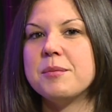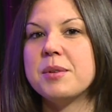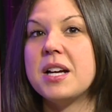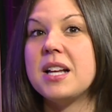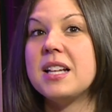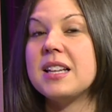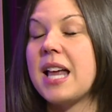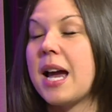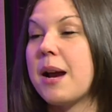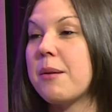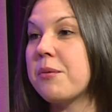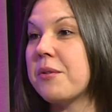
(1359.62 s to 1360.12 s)

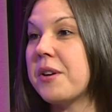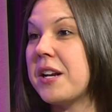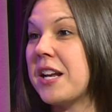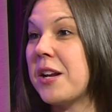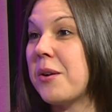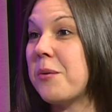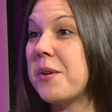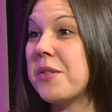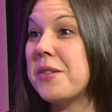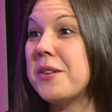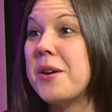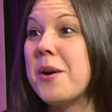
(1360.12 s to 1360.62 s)

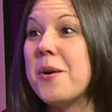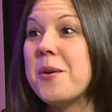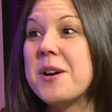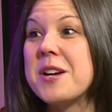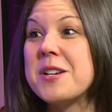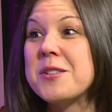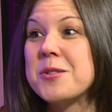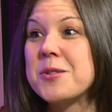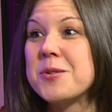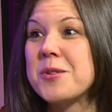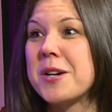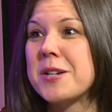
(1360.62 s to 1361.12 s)
collaborating with yoga
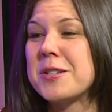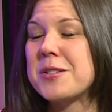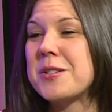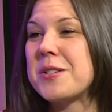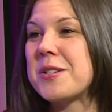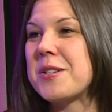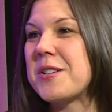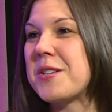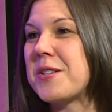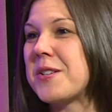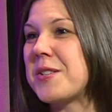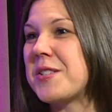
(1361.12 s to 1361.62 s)

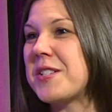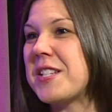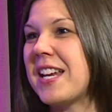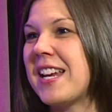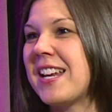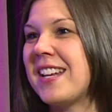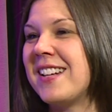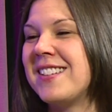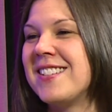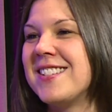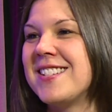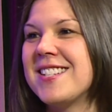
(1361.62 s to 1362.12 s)
instructors
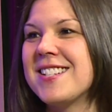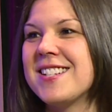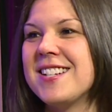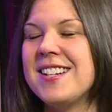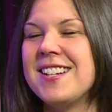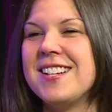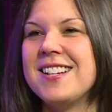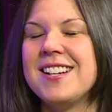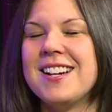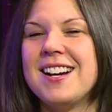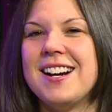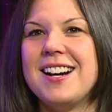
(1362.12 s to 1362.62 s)
and
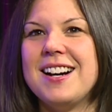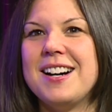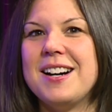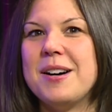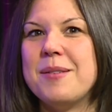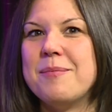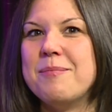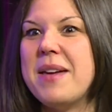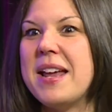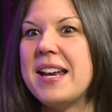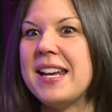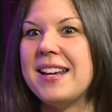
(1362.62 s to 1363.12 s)

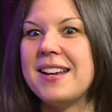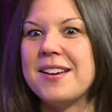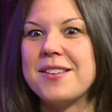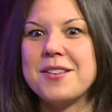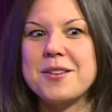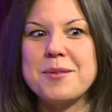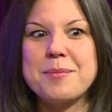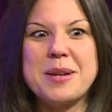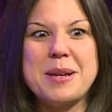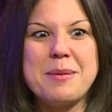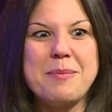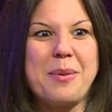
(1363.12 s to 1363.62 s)
many
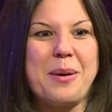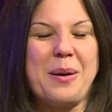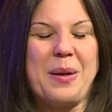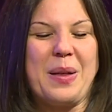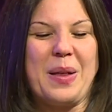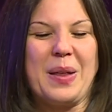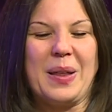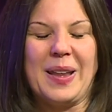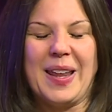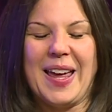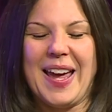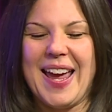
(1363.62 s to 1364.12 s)
other
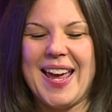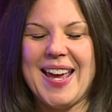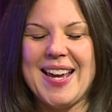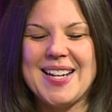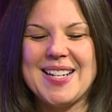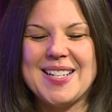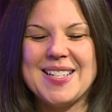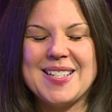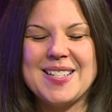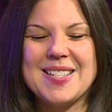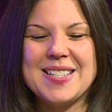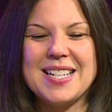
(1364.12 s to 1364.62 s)
people.
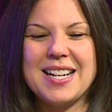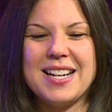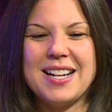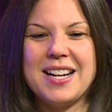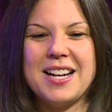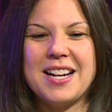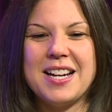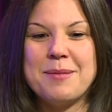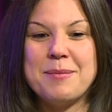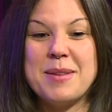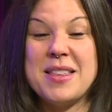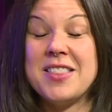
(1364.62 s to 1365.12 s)
And
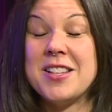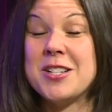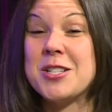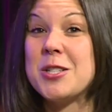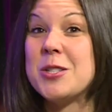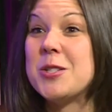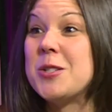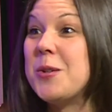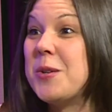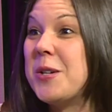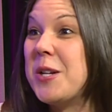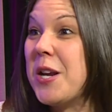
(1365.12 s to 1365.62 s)
I'm in the
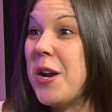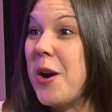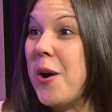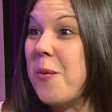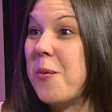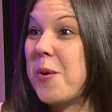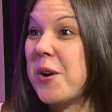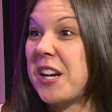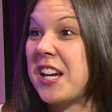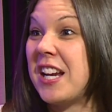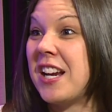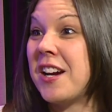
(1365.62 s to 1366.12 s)
studio
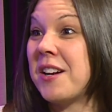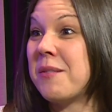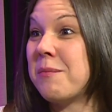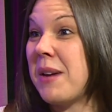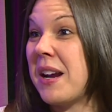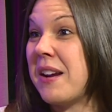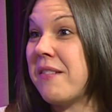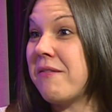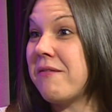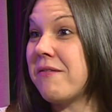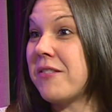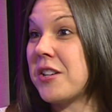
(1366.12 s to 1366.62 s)
working on
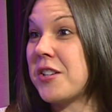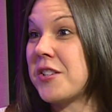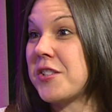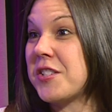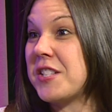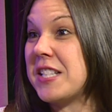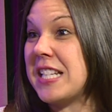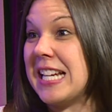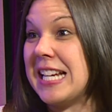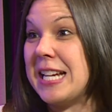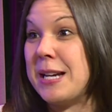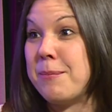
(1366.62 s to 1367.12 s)
my
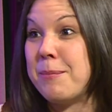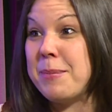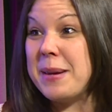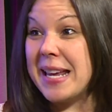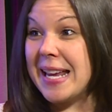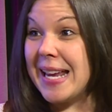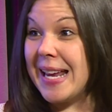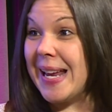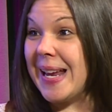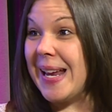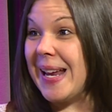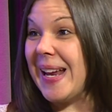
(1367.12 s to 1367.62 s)
first
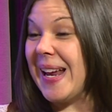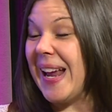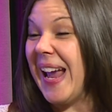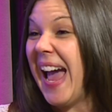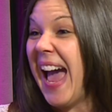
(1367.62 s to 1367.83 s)
EP.